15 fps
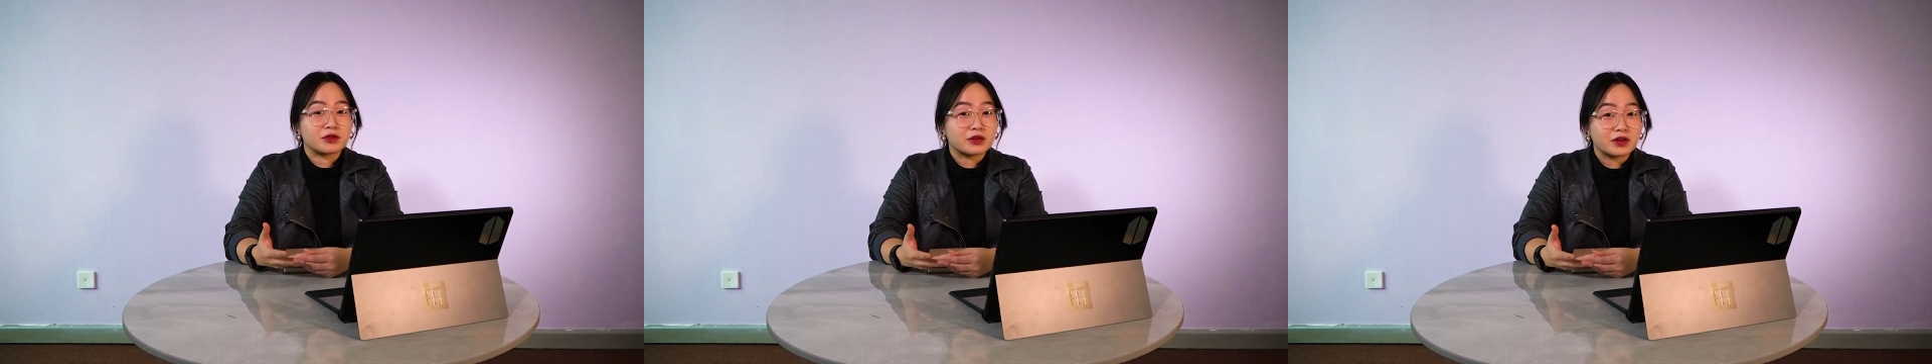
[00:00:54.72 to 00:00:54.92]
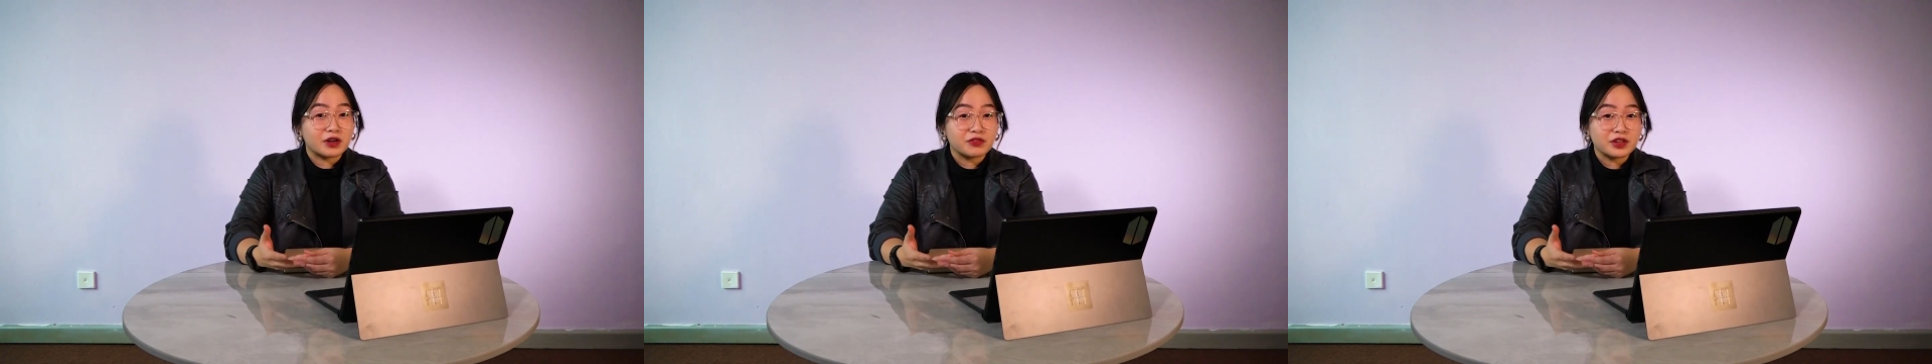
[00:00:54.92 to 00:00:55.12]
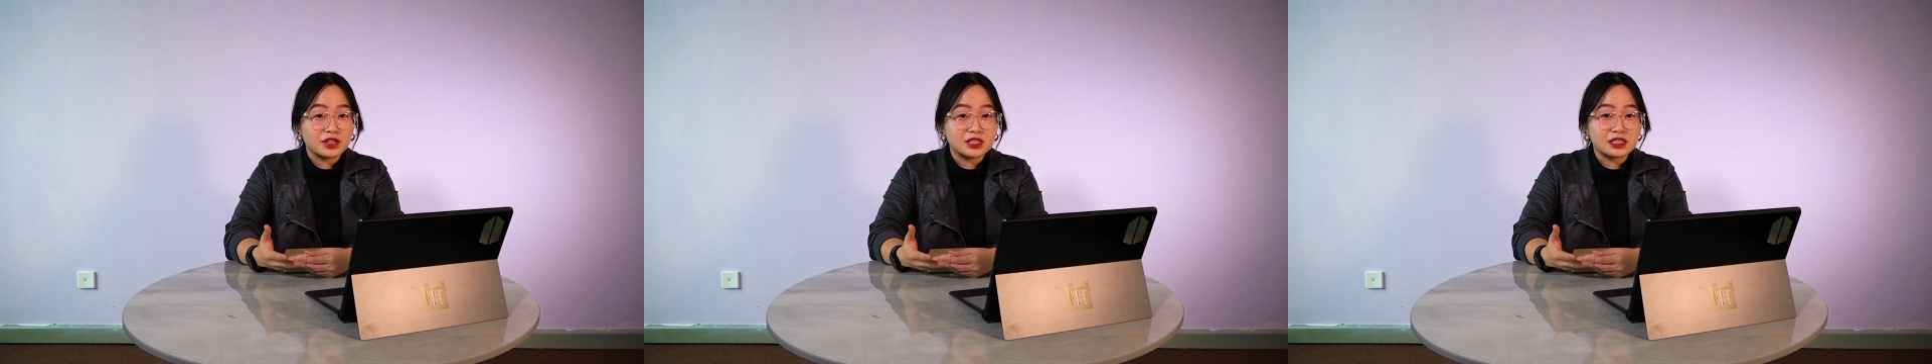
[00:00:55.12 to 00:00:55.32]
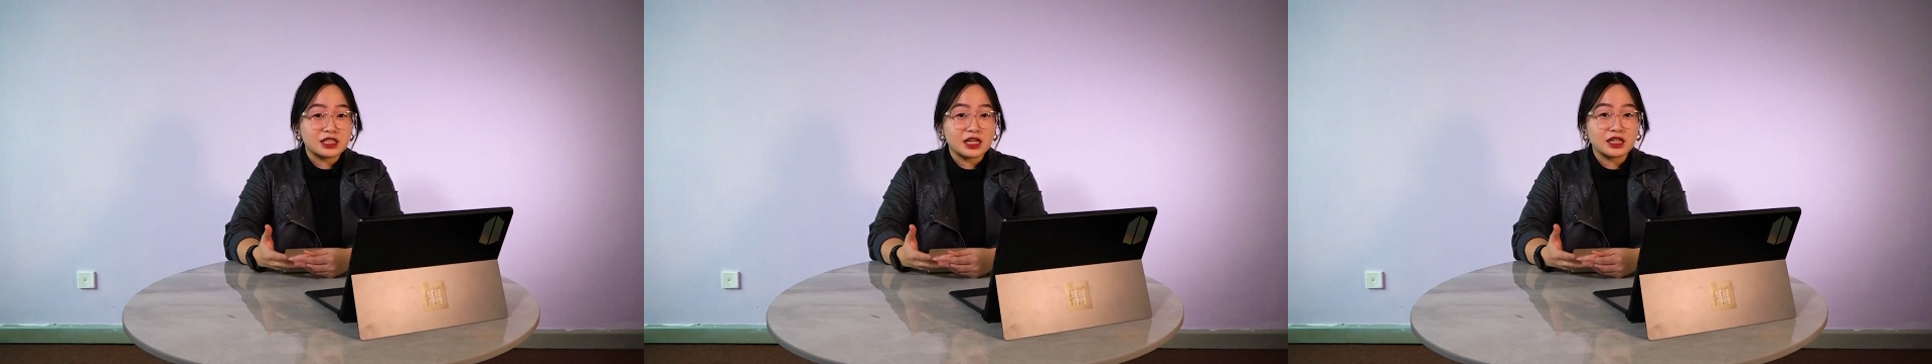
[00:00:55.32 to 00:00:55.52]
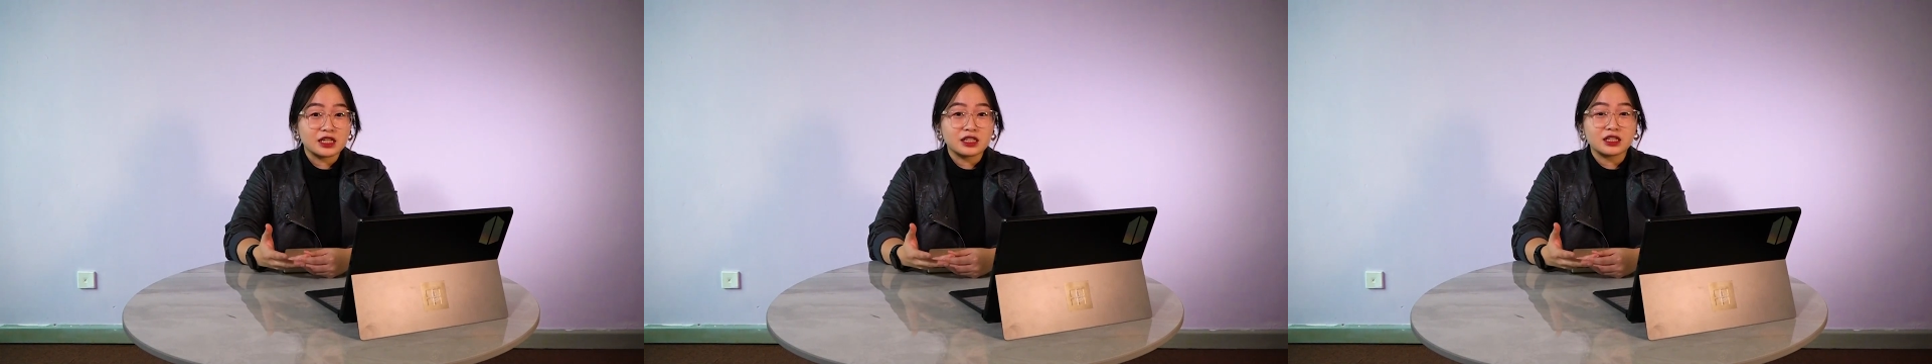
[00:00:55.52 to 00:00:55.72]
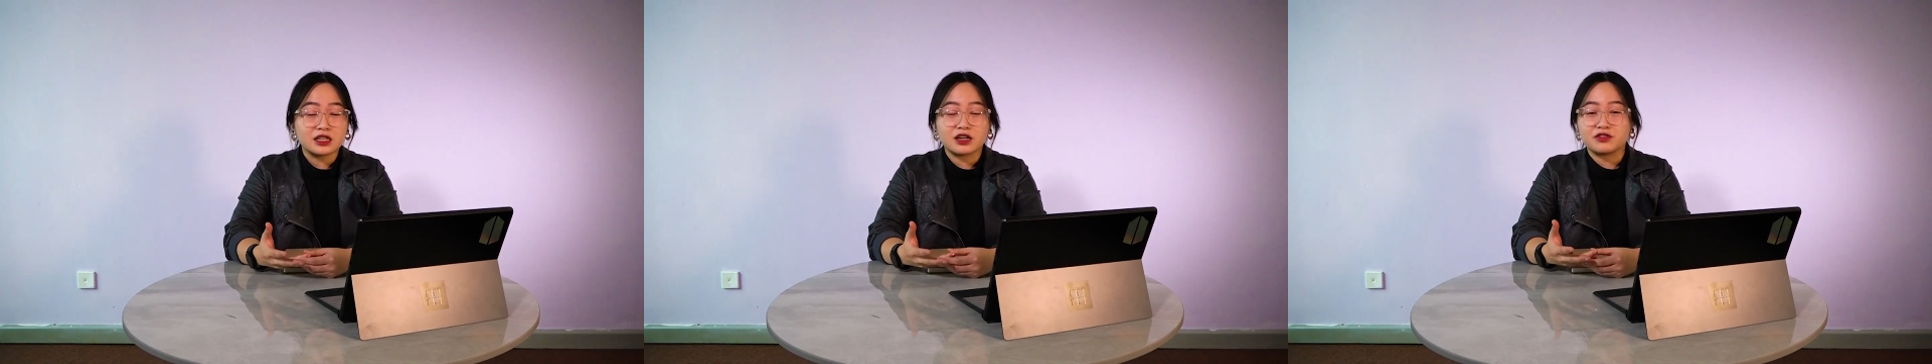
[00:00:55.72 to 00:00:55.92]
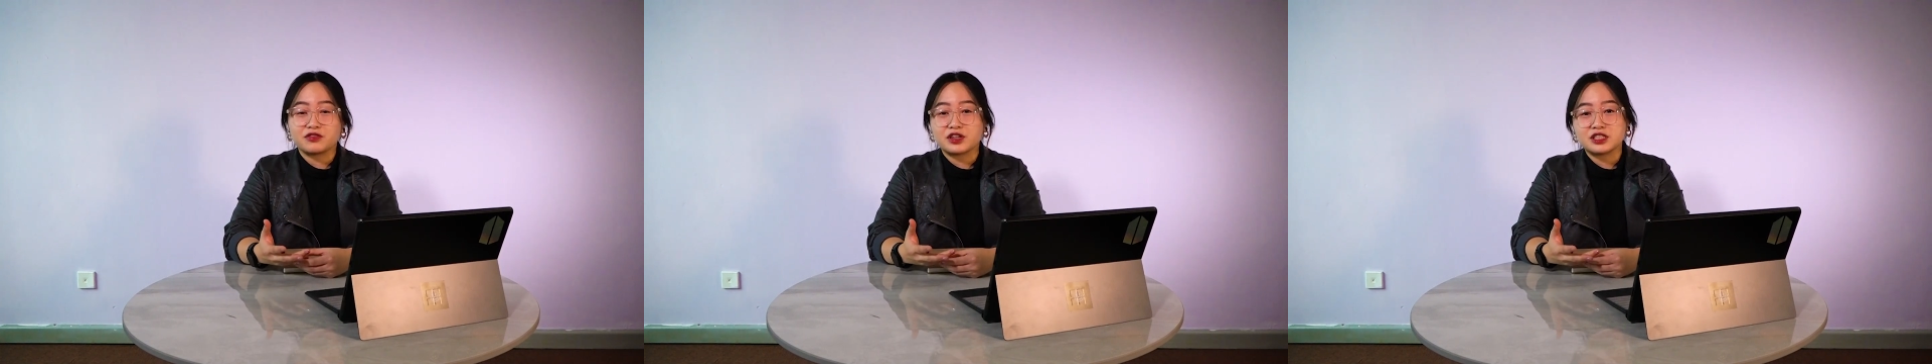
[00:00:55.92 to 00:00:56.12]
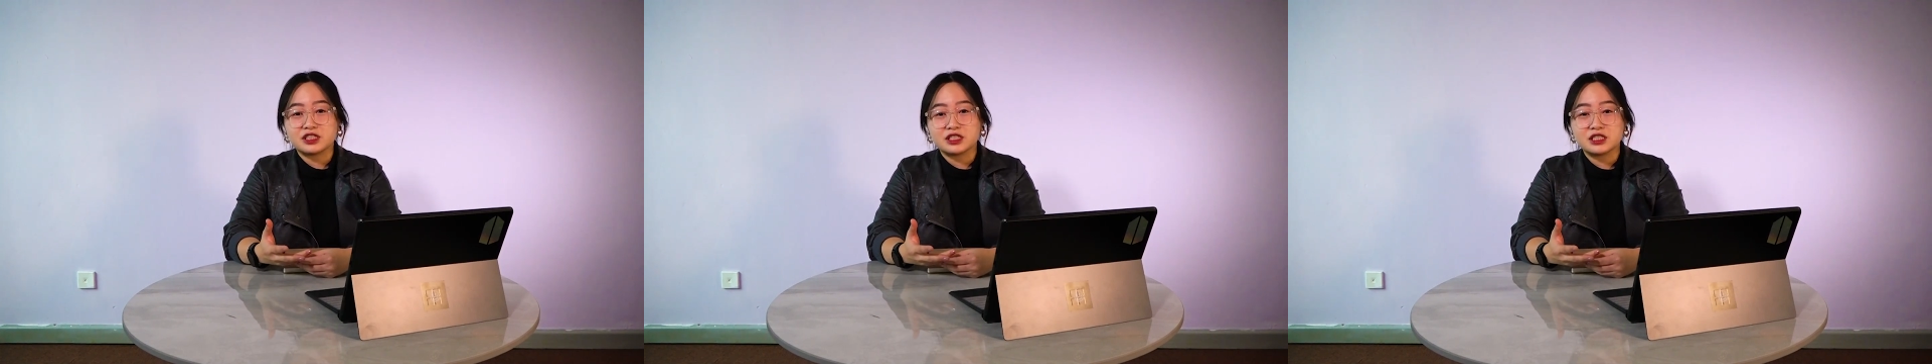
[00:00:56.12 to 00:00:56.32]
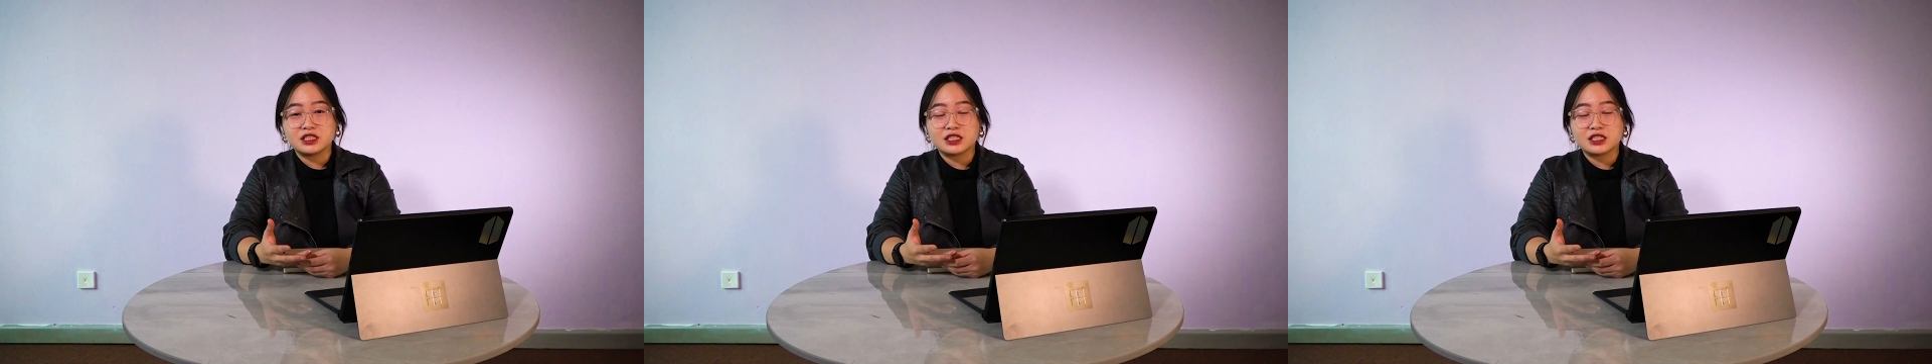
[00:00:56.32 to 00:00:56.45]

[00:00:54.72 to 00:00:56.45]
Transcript: graphic designer, a fashion